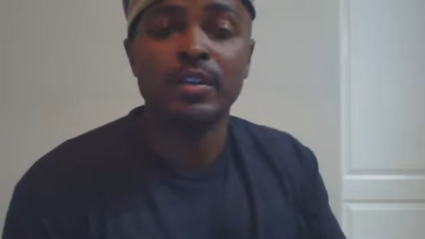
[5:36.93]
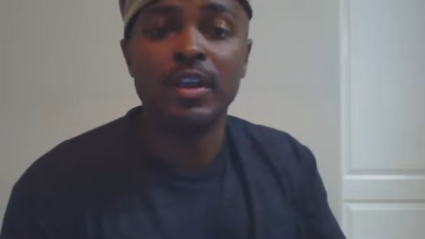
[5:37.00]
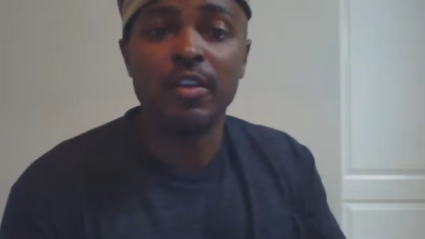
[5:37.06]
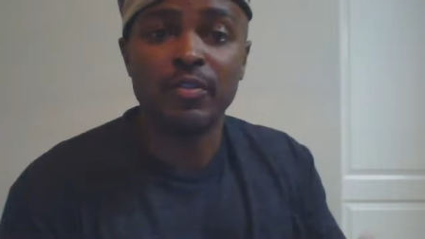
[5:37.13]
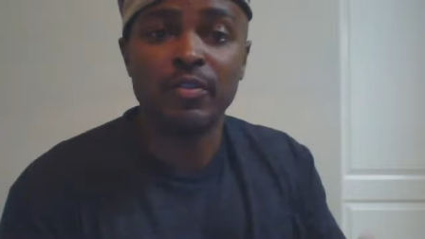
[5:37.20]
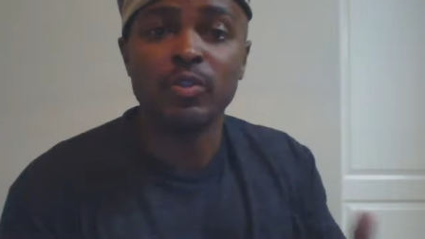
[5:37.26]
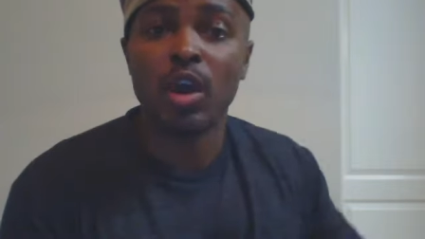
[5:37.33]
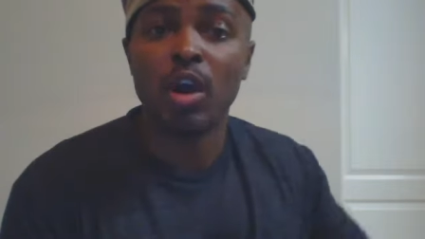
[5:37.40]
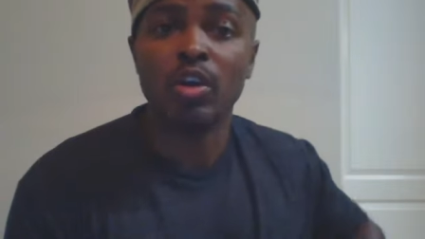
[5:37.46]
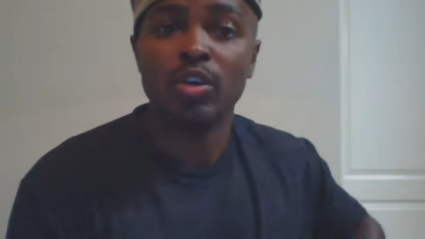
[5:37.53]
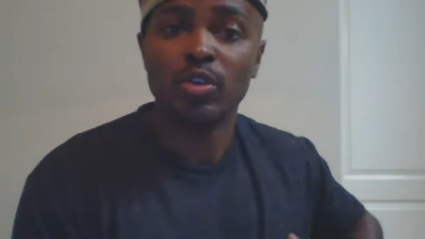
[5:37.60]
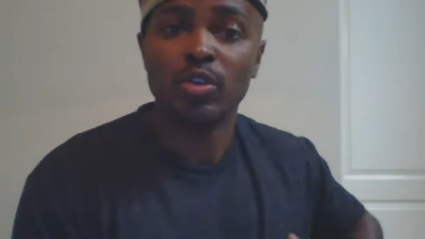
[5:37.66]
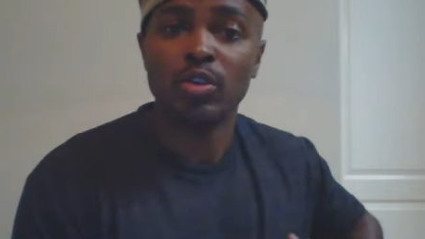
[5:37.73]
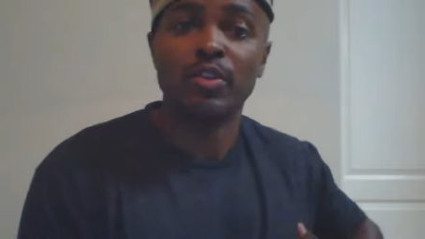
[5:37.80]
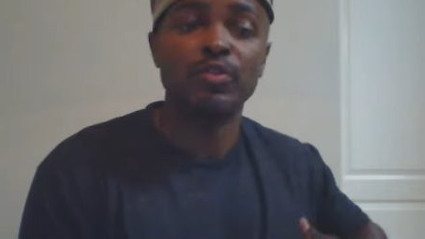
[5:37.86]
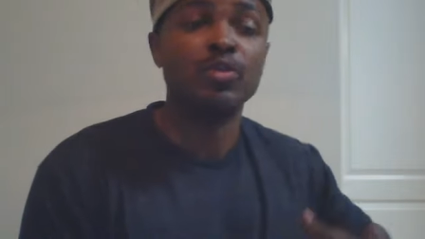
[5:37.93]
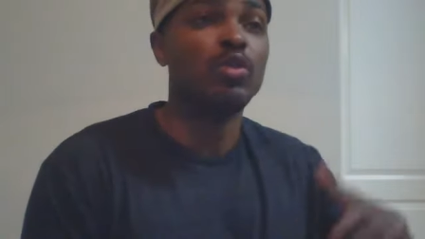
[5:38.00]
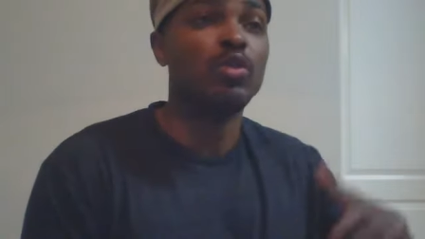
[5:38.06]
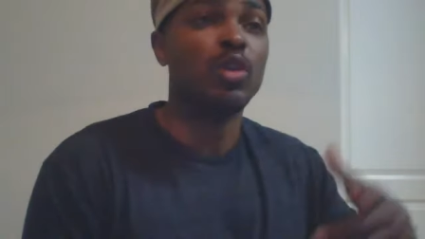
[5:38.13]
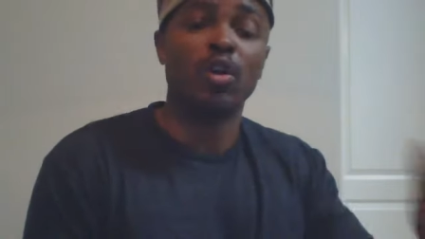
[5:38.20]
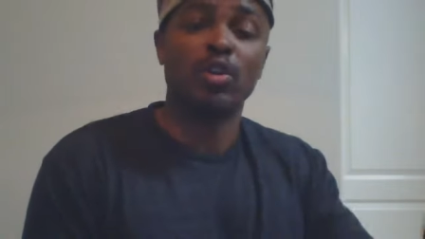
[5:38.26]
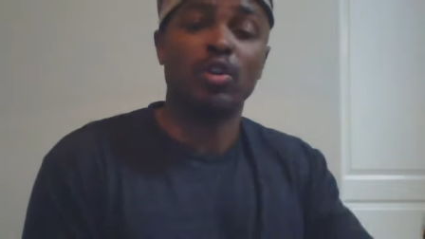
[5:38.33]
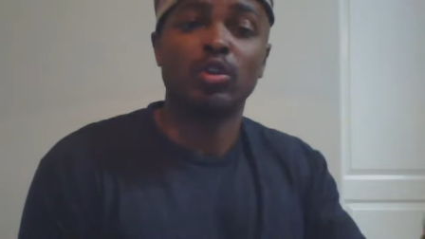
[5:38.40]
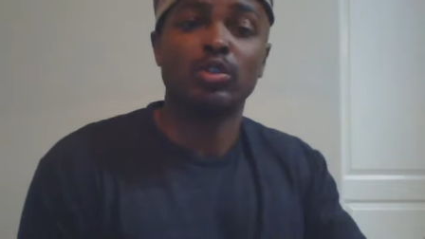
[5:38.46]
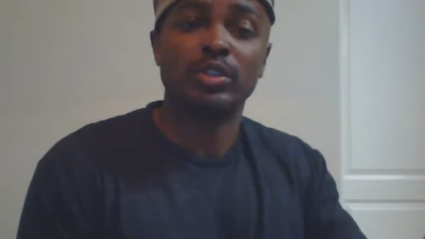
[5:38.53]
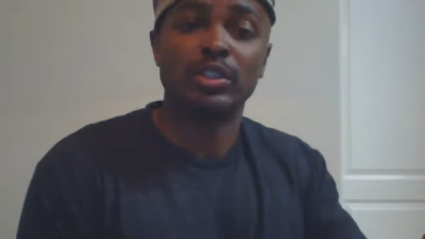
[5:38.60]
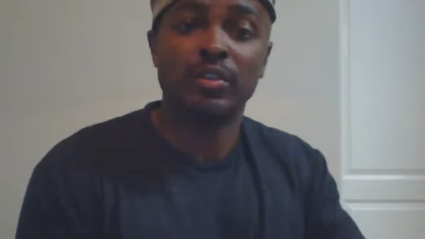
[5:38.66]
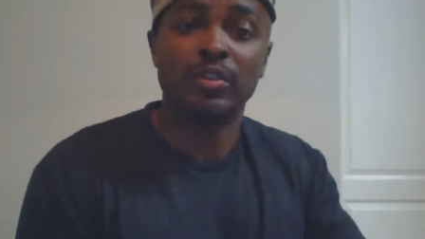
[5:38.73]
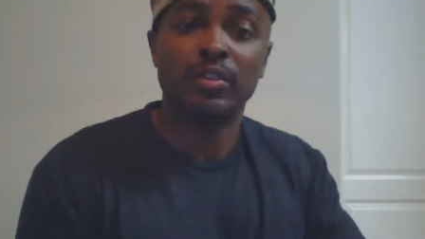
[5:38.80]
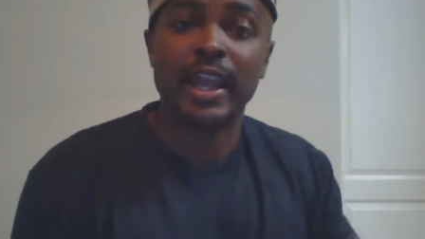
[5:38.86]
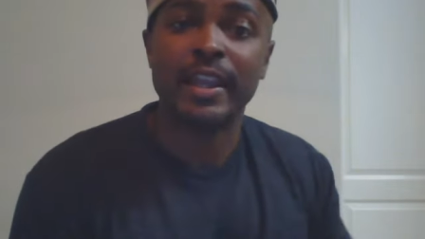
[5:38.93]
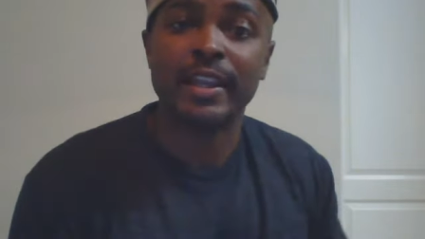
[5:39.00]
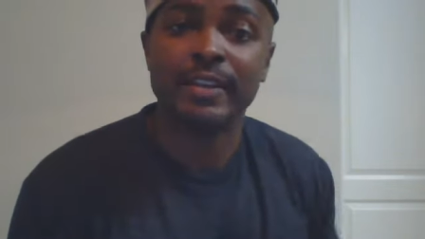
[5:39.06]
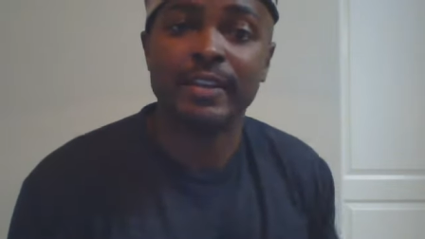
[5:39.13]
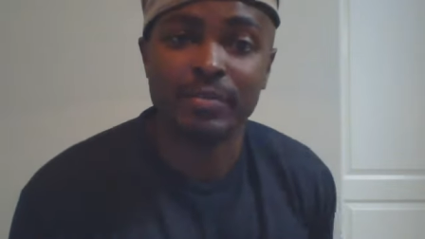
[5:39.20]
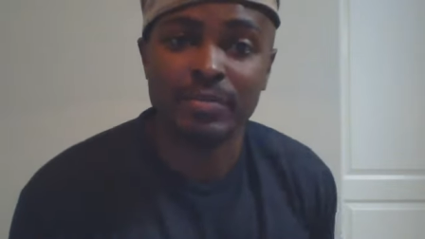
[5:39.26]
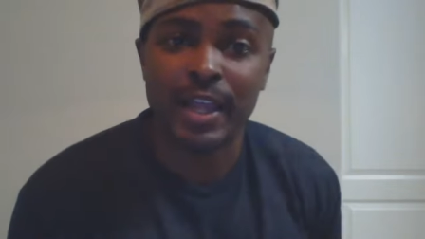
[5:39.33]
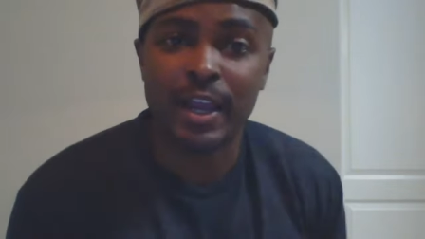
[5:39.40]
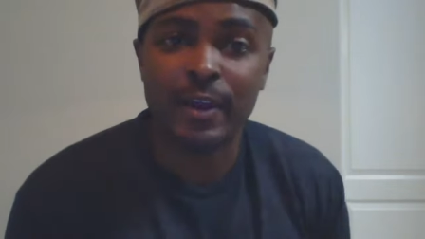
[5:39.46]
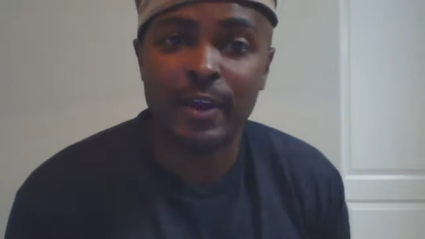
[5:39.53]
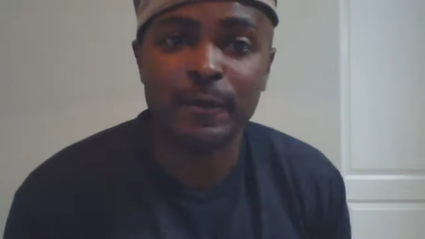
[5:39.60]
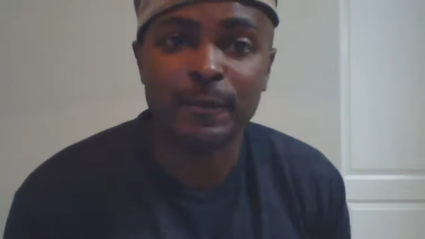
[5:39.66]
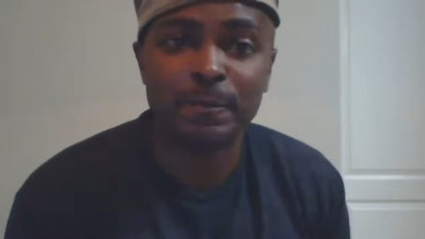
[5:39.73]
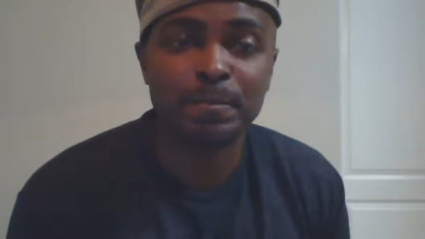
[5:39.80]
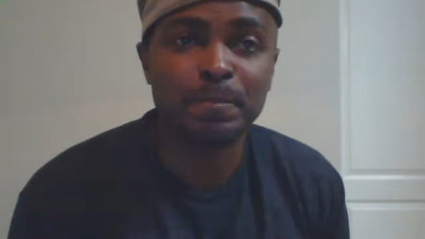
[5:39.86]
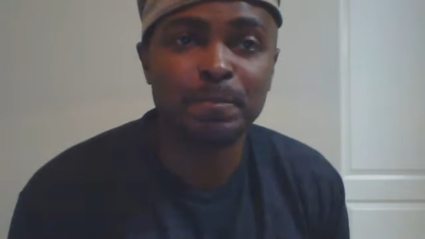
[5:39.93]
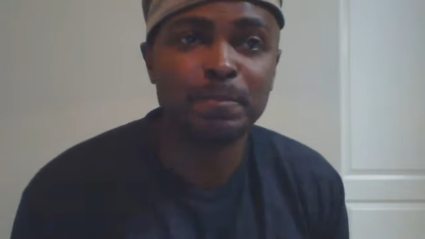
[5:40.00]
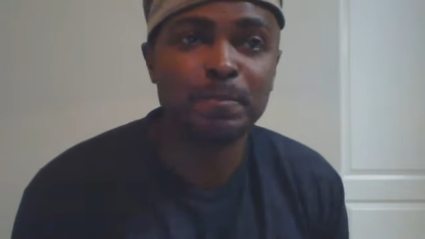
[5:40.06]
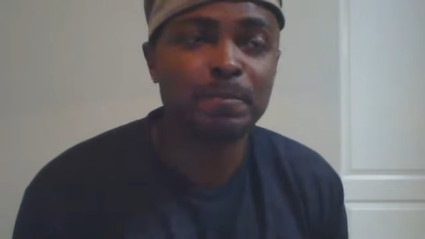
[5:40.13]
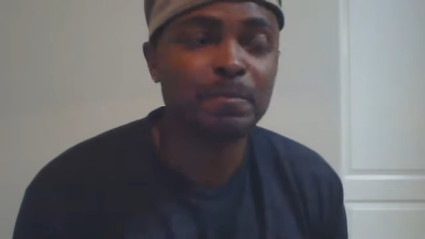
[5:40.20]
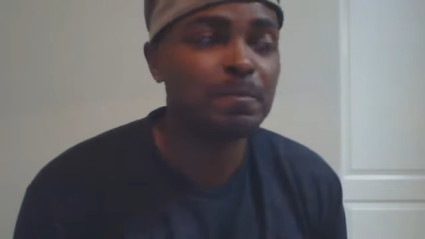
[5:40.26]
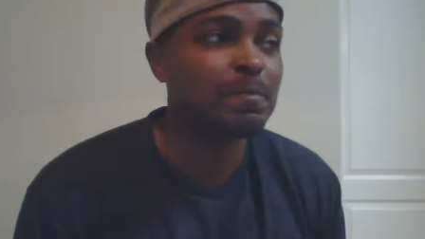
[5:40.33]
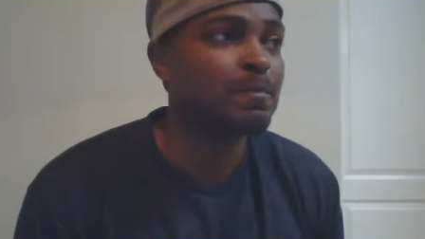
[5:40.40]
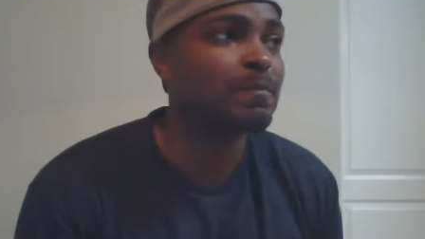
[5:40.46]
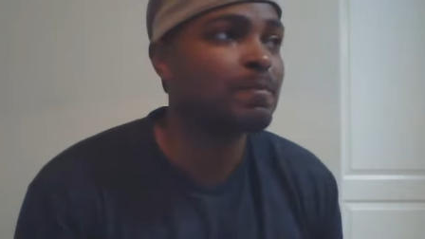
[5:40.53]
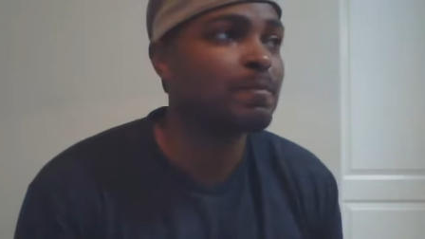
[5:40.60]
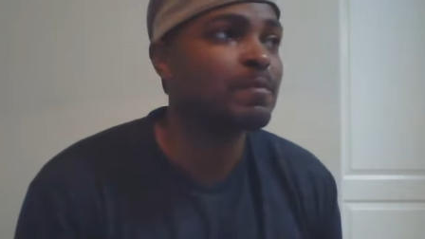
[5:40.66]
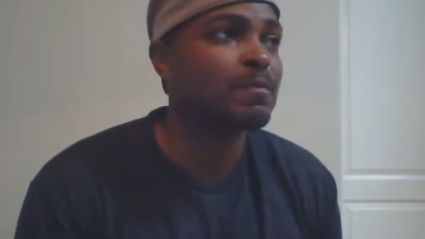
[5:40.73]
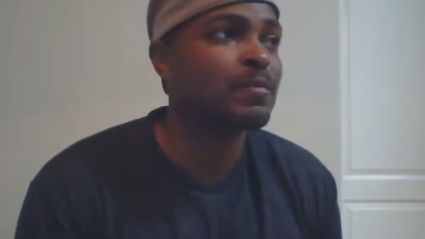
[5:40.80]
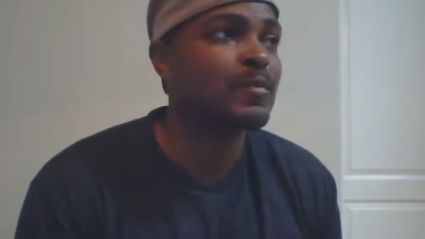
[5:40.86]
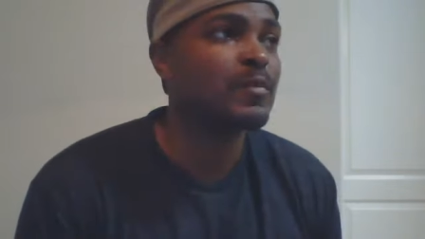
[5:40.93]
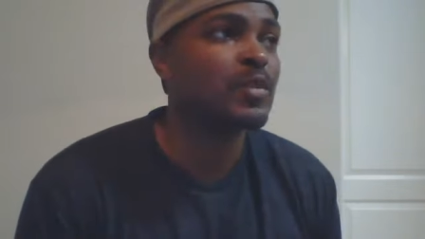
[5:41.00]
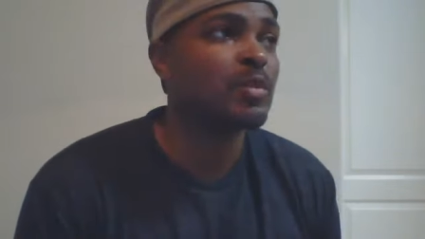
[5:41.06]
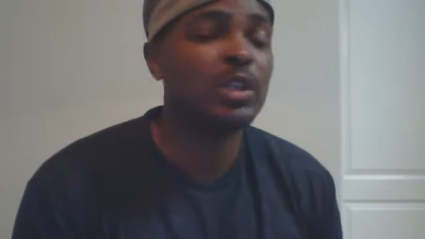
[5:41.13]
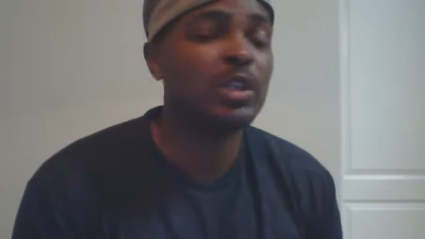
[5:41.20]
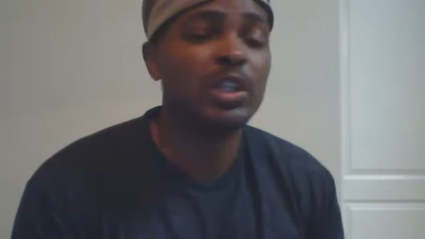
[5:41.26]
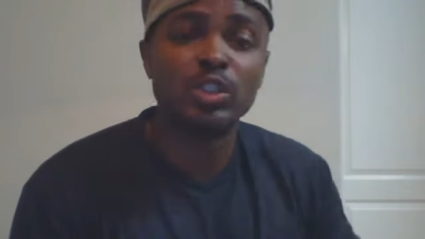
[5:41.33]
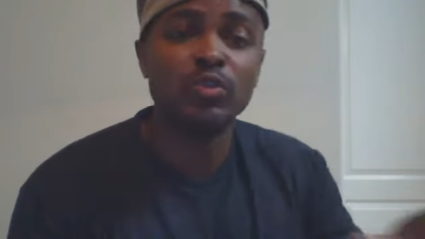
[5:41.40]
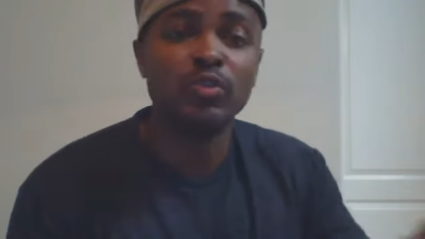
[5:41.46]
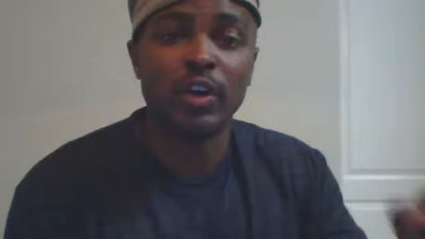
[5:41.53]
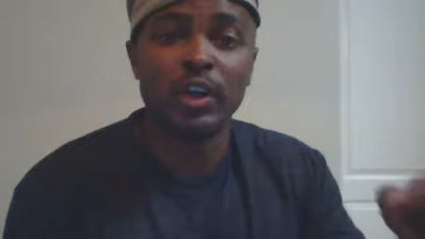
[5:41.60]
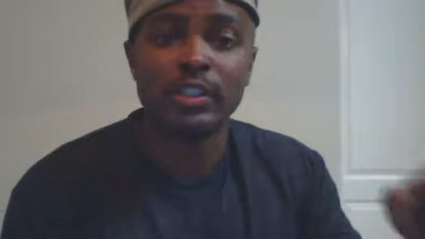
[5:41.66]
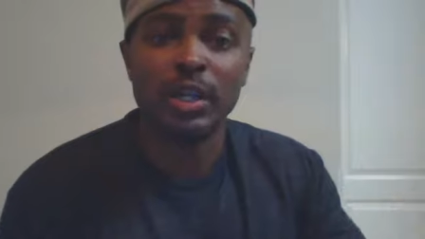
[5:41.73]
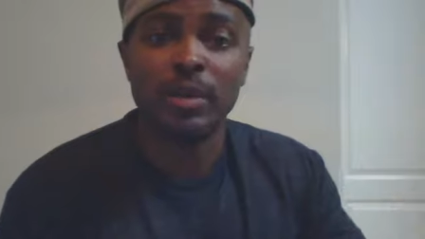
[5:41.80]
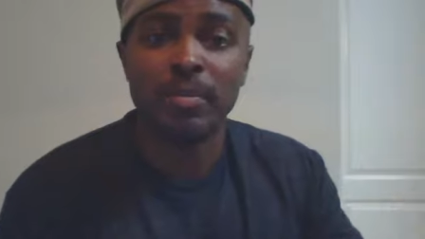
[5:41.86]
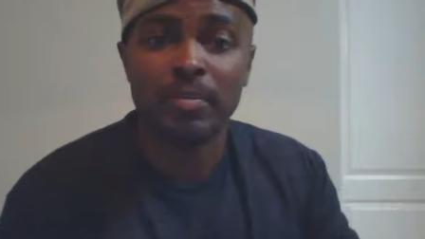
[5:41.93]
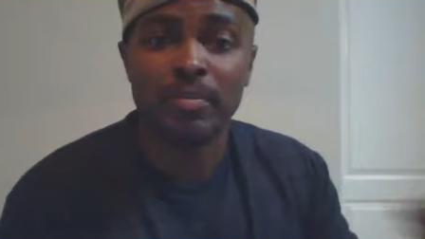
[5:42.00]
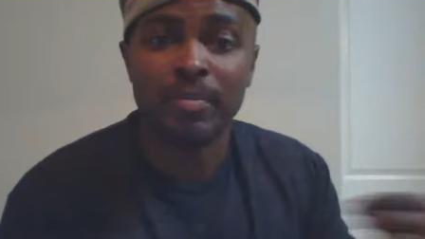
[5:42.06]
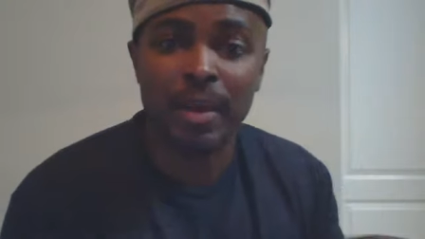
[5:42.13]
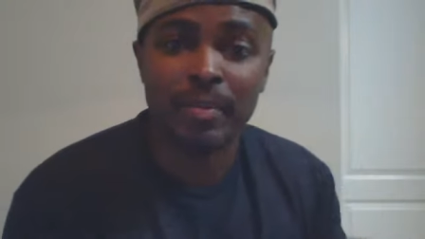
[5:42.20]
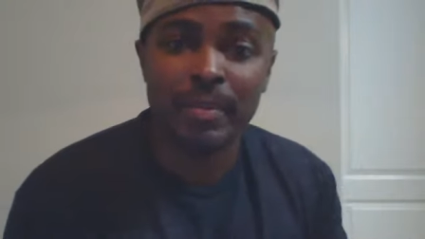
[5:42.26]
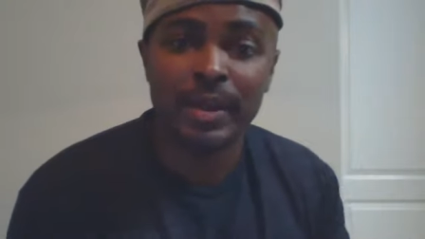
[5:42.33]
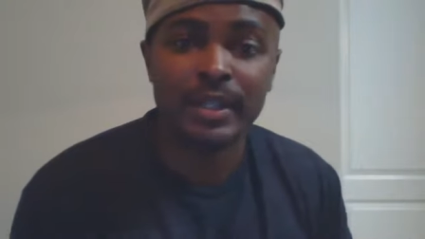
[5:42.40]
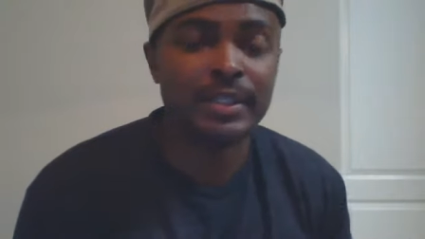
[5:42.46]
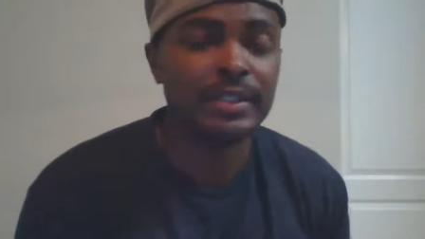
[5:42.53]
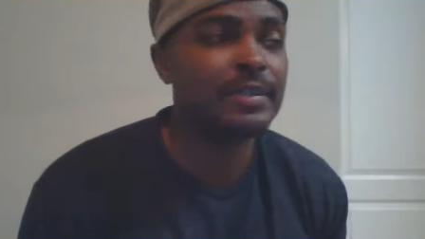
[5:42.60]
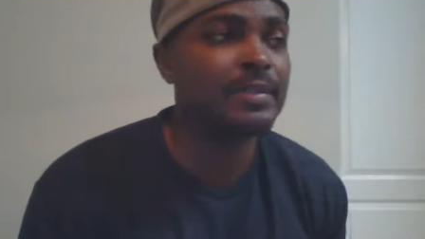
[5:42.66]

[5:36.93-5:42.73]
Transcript: if you call your if you call yourself that from now on because you fucked up my money